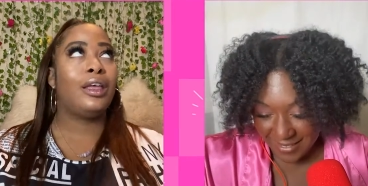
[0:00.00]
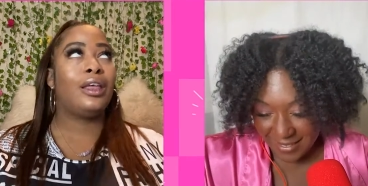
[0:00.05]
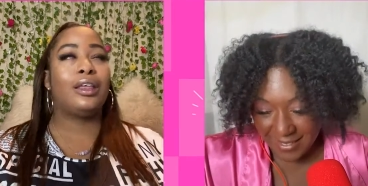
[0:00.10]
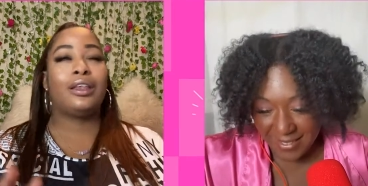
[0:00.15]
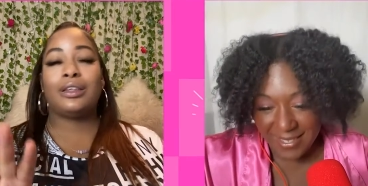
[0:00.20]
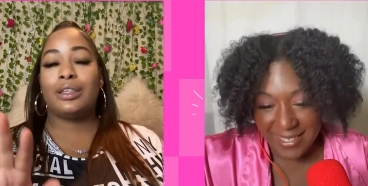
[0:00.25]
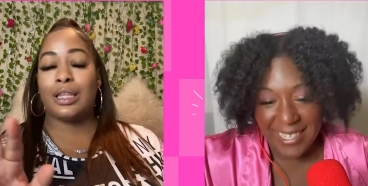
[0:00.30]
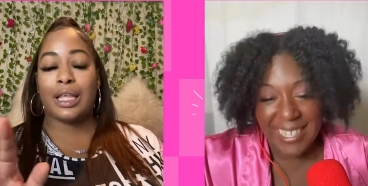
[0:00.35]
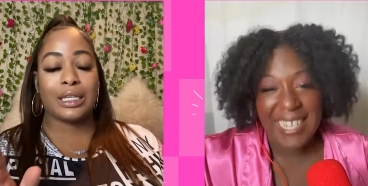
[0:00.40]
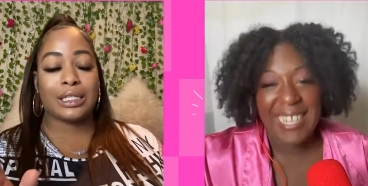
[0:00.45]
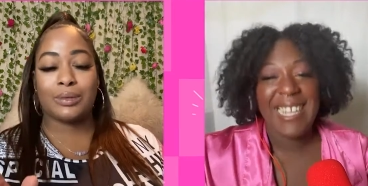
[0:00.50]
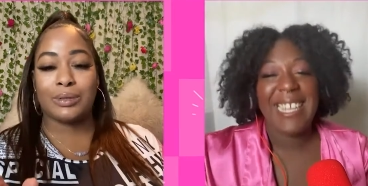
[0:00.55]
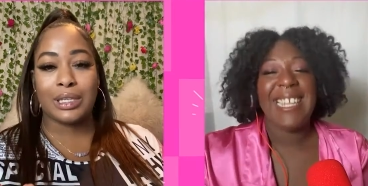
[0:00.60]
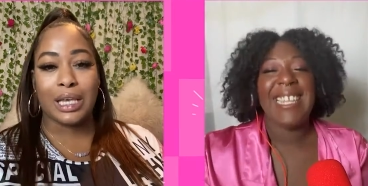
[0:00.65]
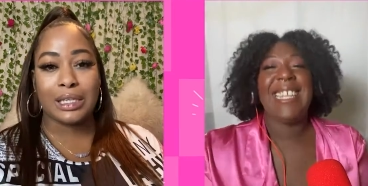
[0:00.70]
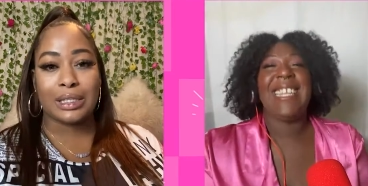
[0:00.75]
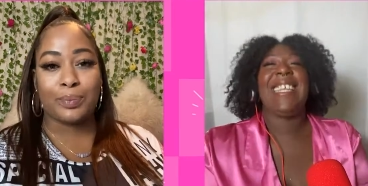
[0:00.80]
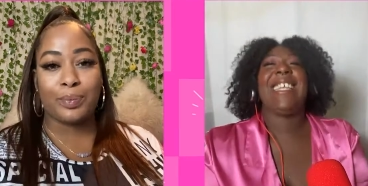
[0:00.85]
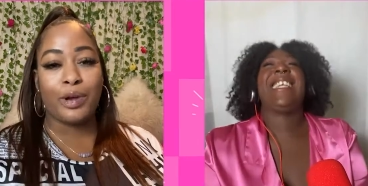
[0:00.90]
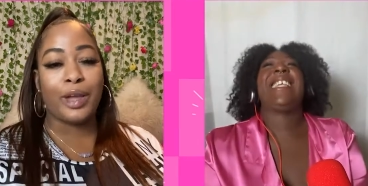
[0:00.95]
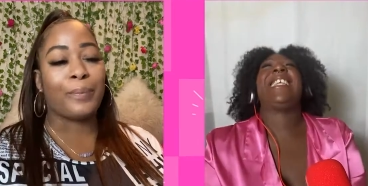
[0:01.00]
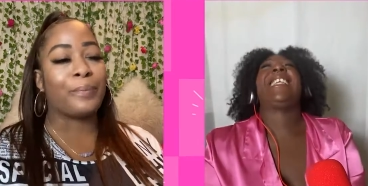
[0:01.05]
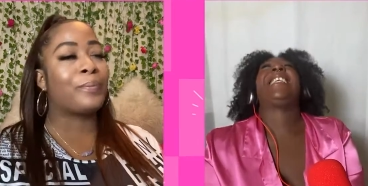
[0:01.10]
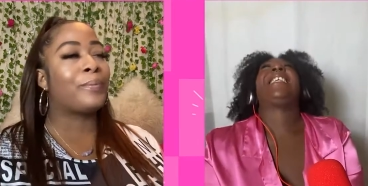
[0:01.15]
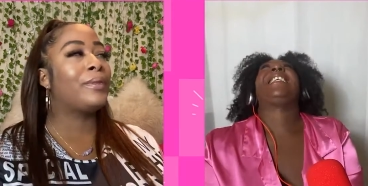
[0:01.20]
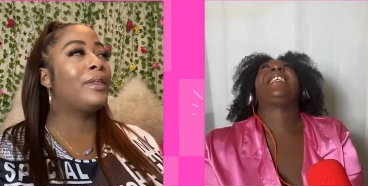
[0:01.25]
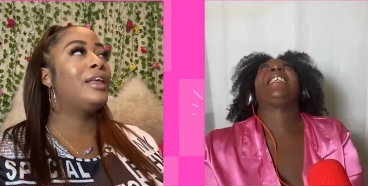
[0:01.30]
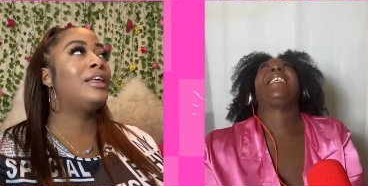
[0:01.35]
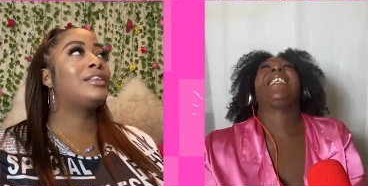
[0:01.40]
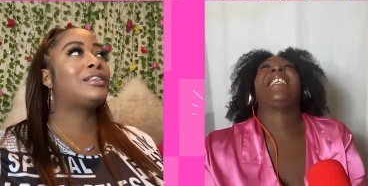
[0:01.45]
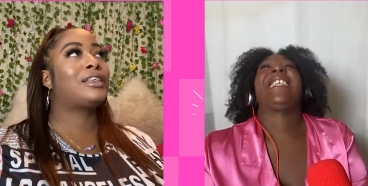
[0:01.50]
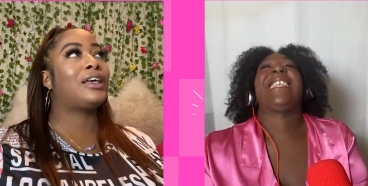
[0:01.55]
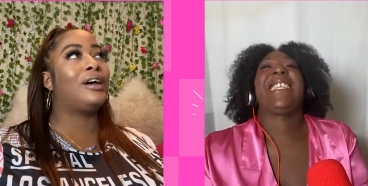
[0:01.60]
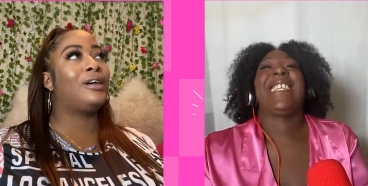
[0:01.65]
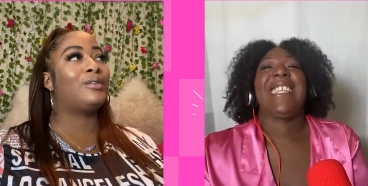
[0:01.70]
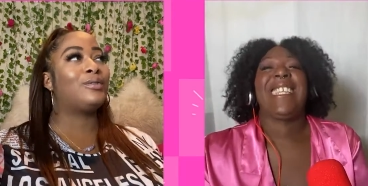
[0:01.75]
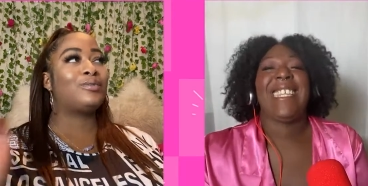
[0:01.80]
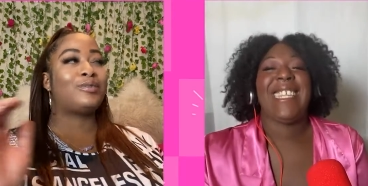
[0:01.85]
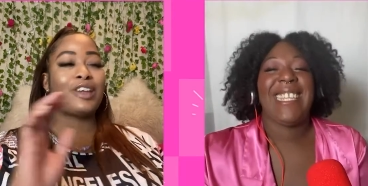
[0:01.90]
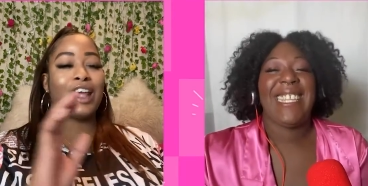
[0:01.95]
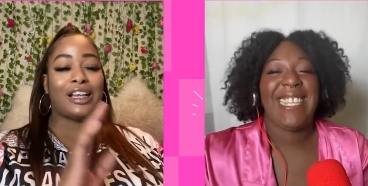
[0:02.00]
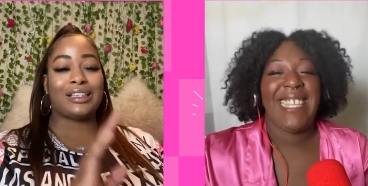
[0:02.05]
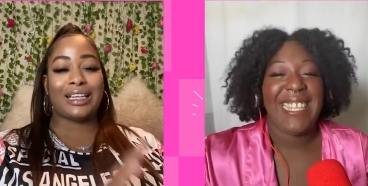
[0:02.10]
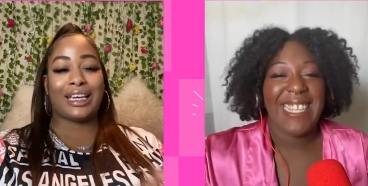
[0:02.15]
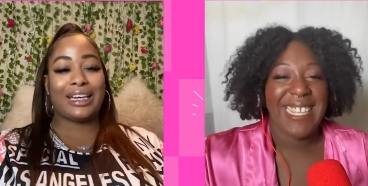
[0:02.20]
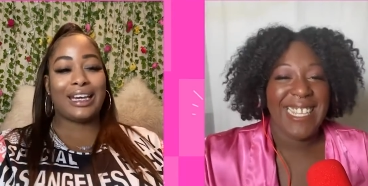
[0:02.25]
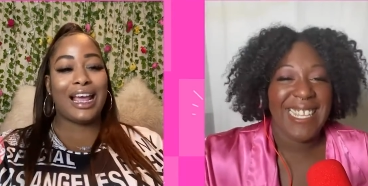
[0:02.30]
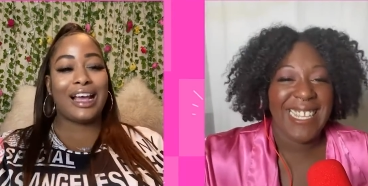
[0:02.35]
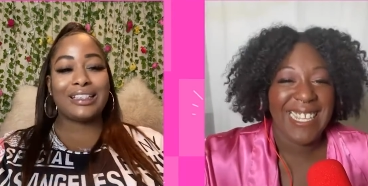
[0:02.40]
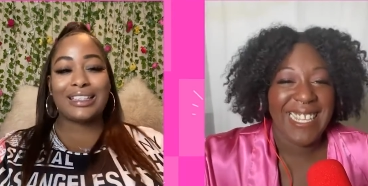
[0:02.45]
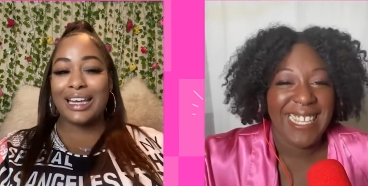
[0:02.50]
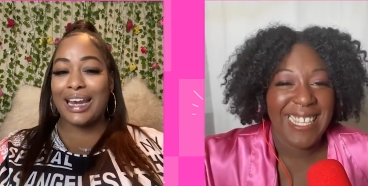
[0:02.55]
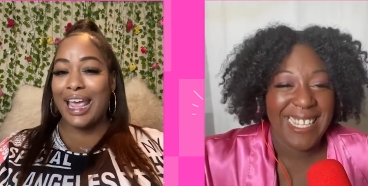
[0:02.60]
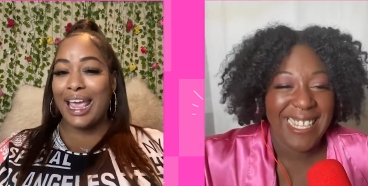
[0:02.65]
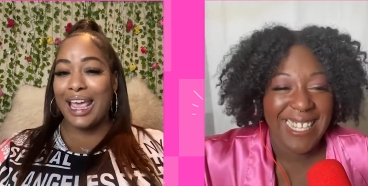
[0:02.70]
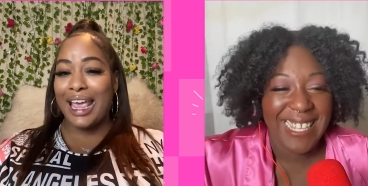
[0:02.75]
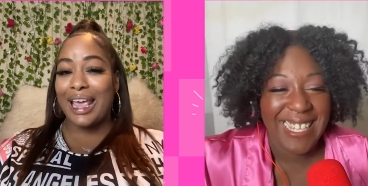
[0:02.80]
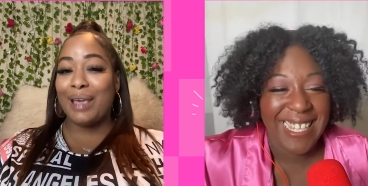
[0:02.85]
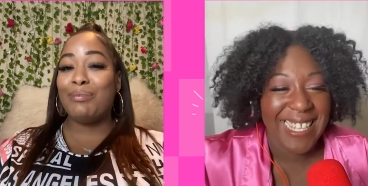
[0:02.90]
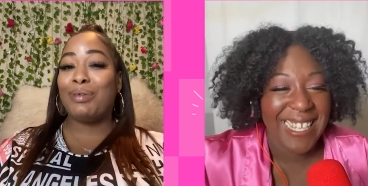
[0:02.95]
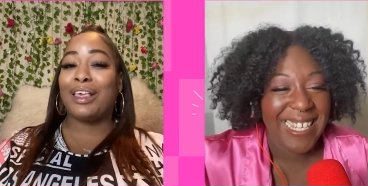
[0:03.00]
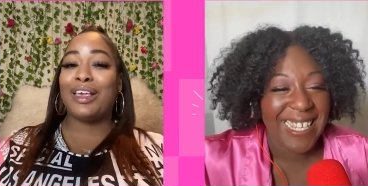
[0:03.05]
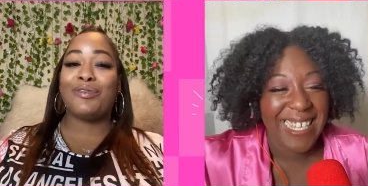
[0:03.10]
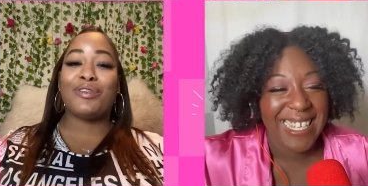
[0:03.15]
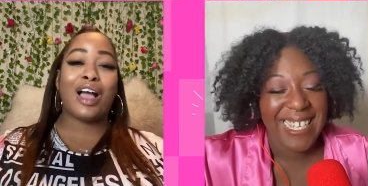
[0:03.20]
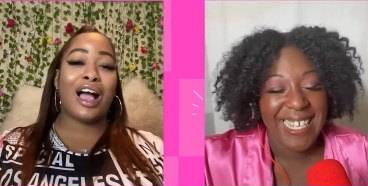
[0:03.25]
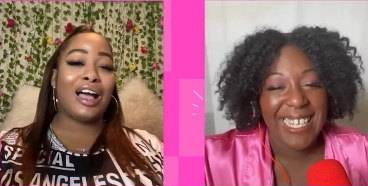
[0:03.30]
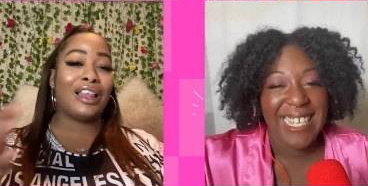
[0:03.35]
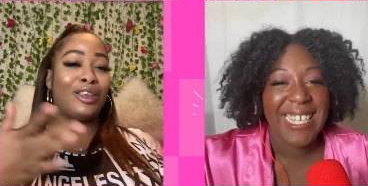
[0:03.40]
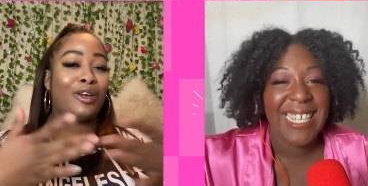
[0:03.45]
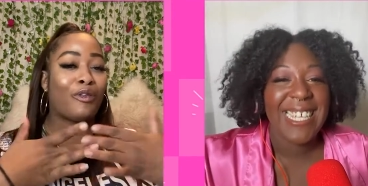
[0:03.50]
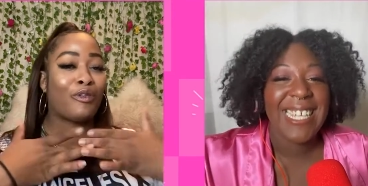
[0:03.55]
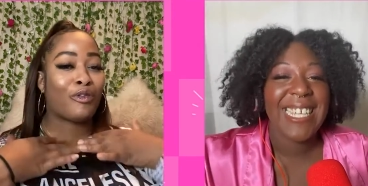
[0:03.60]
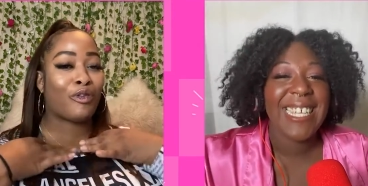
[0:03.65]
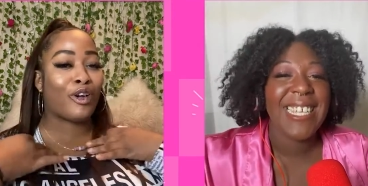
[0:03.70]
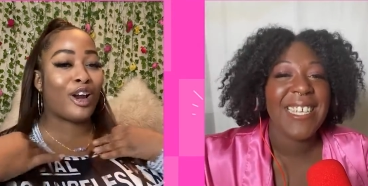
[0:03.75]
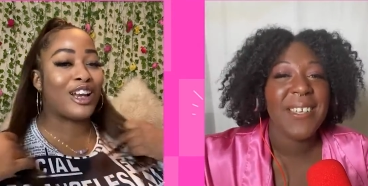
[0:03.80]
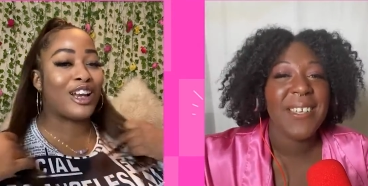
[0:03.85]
Speaker 1: That's besides the point. So, try to take it down today. Give y'all a little fresh